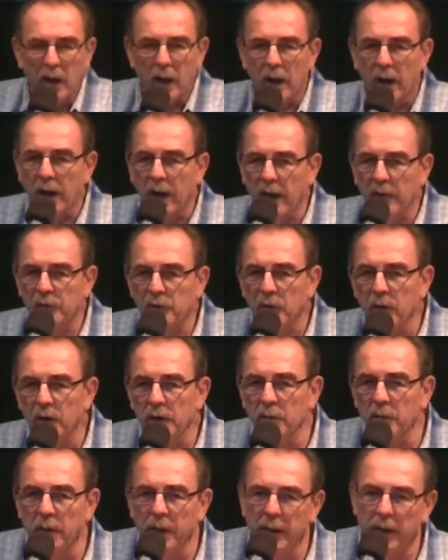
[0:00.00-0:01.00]
I'll have to
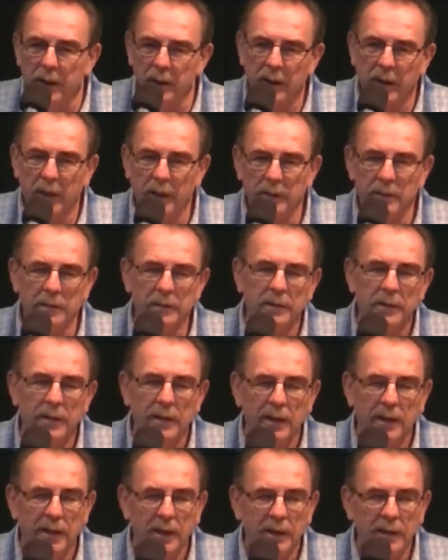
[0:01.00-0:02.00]
admit
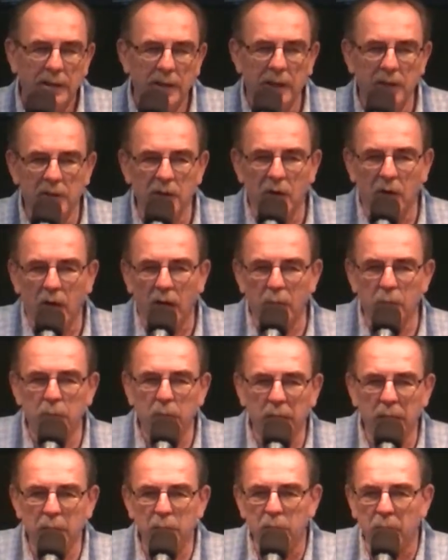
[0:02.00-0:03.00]
that there are
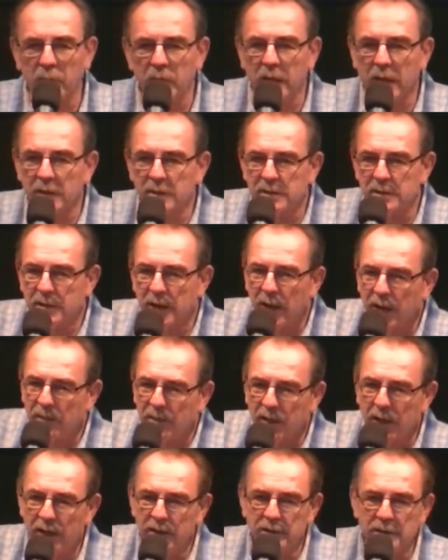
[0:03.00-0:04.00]
people that say
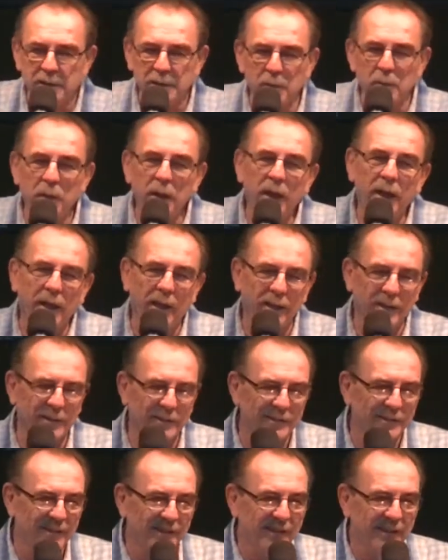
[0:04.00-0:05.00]
things to me
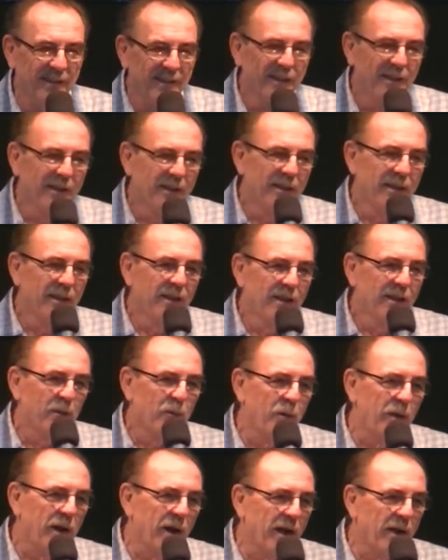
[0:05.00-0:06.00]

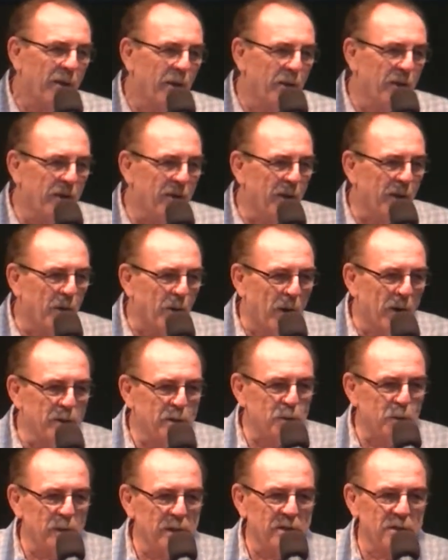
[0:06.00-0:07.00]
when I go to the
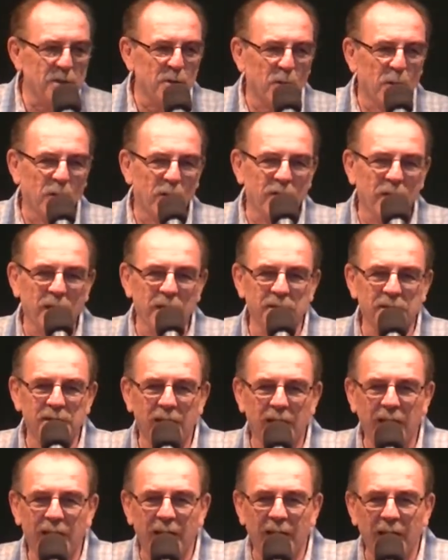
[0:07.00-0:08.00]
grocery store, they
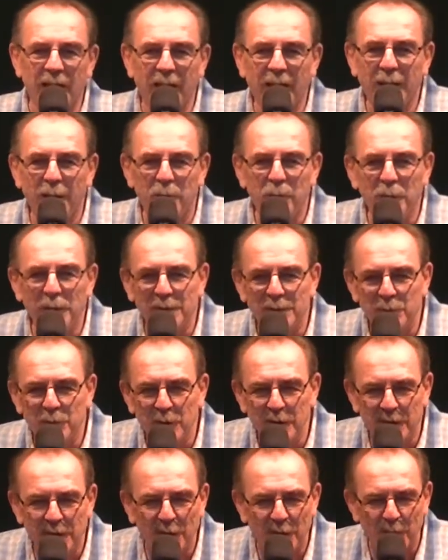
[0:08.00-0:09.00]
say, Can I help you
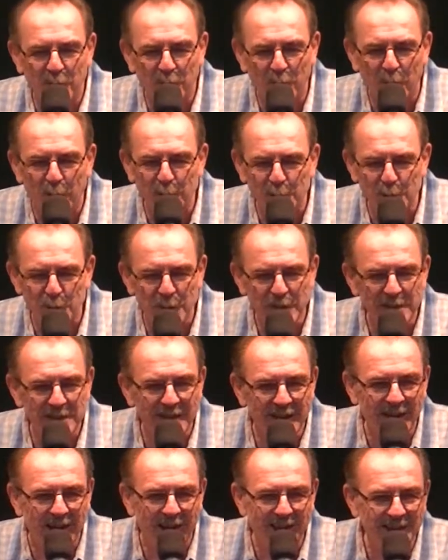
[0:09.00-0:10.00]
with your
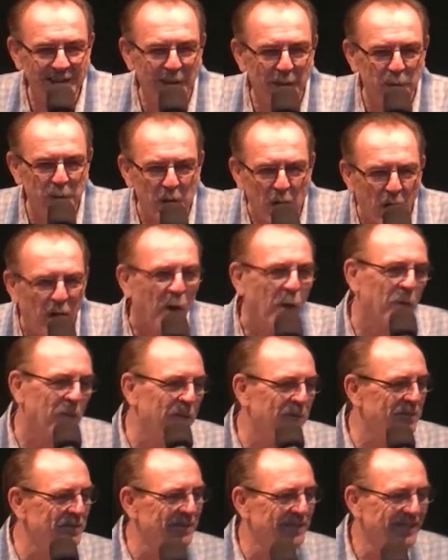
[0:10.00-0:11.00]
groceries? And I tell them,
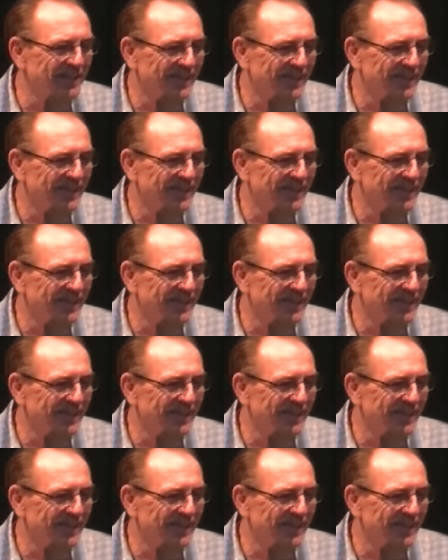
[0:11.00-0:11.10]
No.